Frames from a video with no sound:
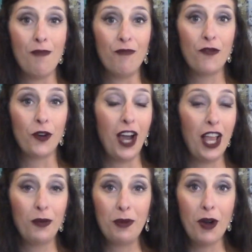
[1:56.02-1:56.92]
for
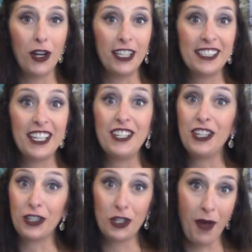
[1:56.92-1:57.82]
Halloween parties in
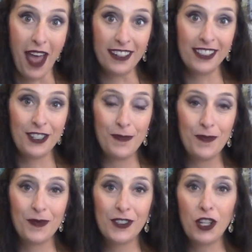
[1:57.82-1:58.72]
years past.
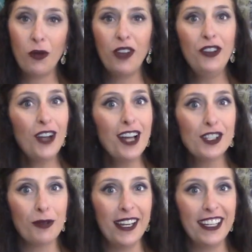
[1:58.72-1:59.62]
So if you guys
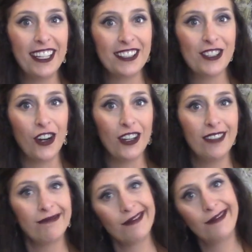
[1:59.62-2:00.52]
are ready to get
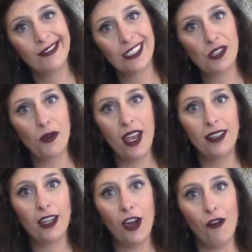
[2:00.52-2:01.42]
started, let's go ahead
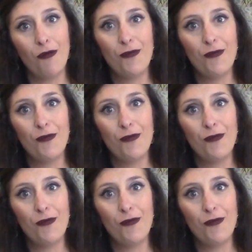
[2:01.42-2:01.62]
and go.